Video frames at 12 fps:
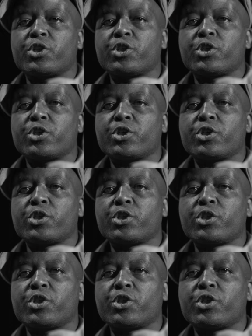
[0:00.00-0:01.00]

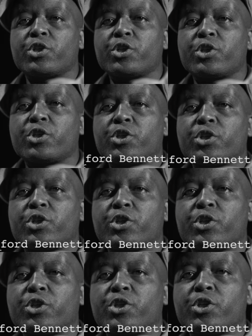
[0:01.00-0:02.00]

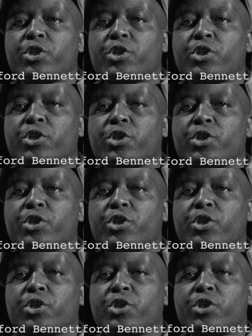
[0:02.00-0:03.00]

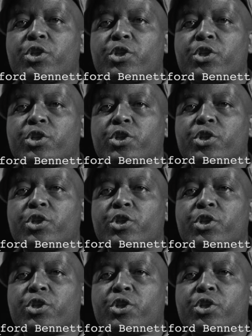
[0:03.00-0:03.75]
(no one is talking)